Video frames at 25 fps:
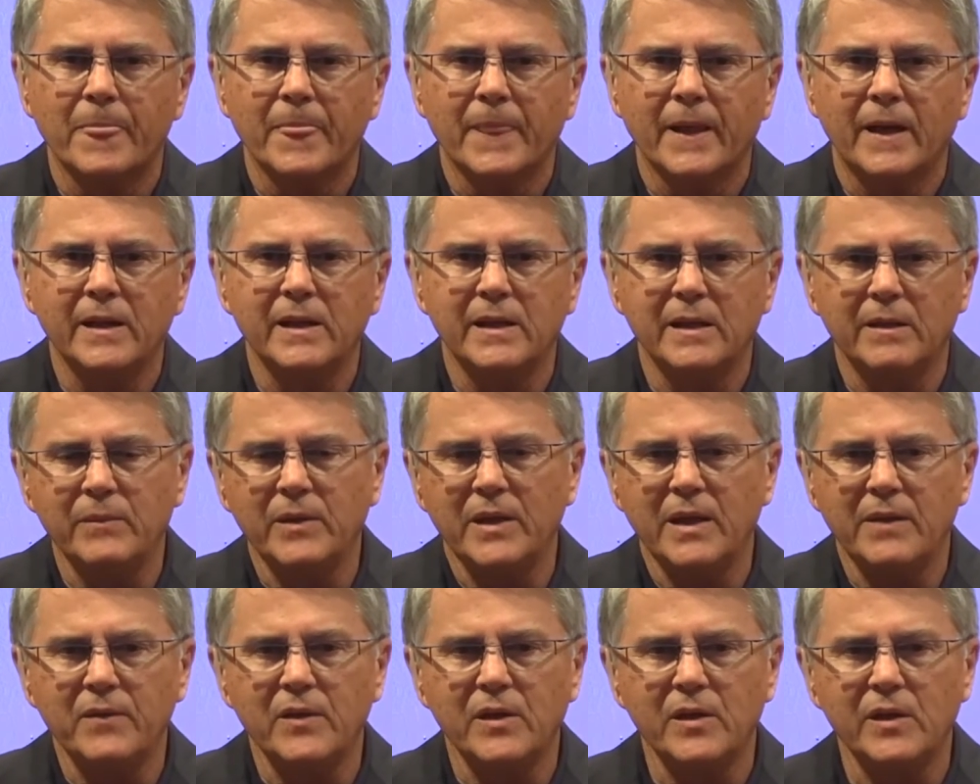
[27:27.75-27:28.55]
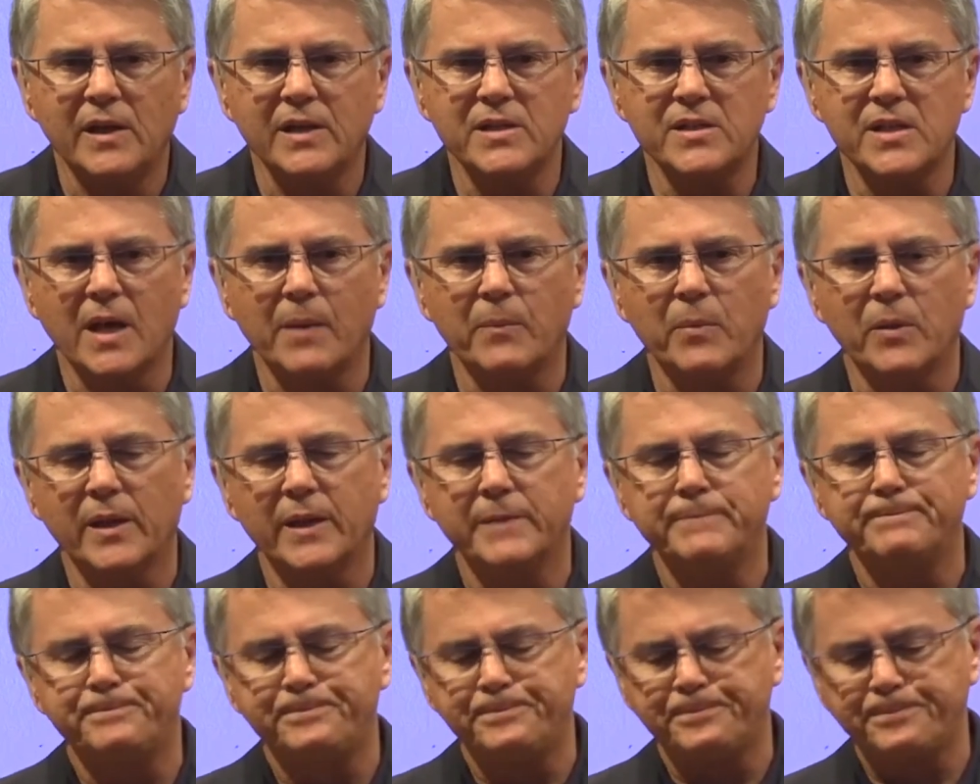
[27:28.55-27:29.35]
Let me give you a good example
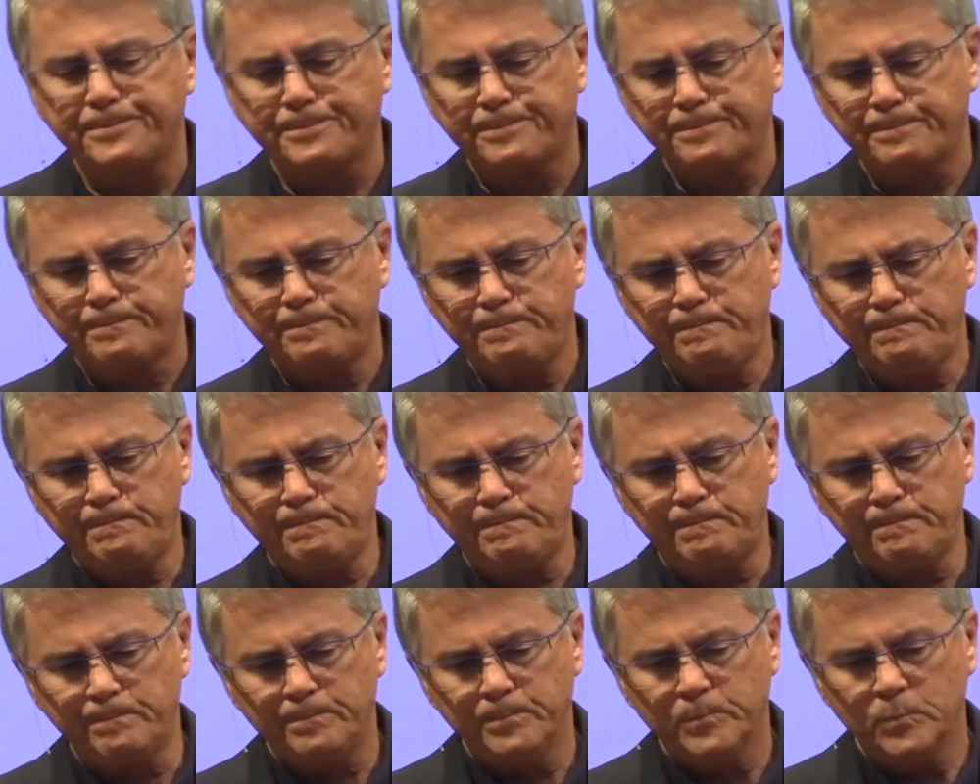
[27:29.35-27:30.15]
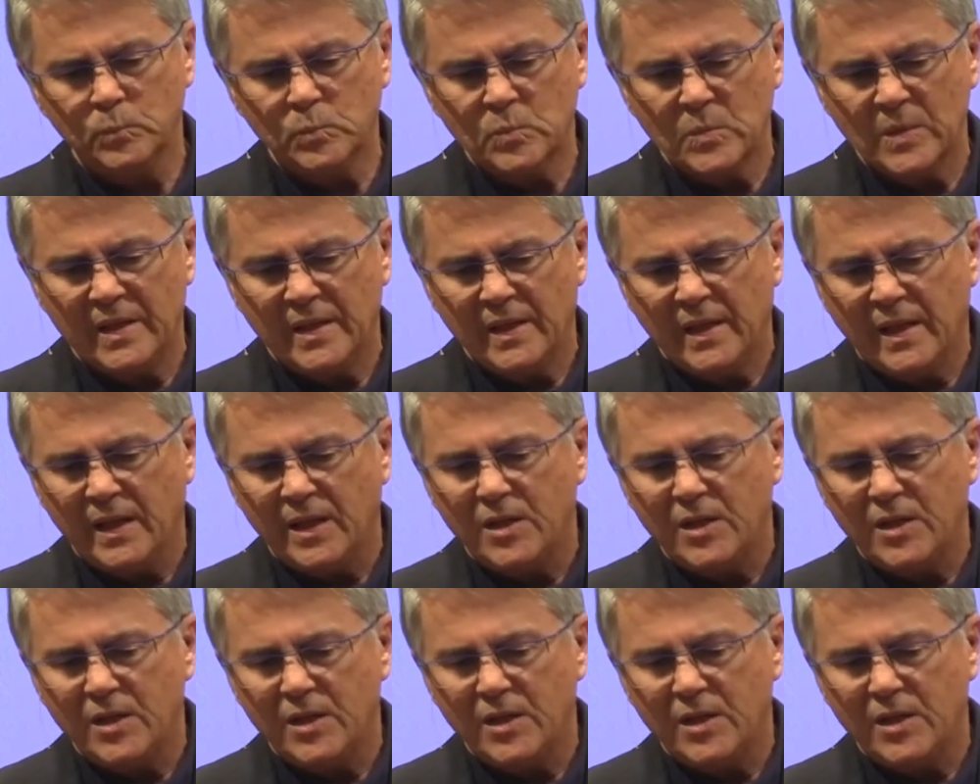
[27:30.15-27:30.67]
of that.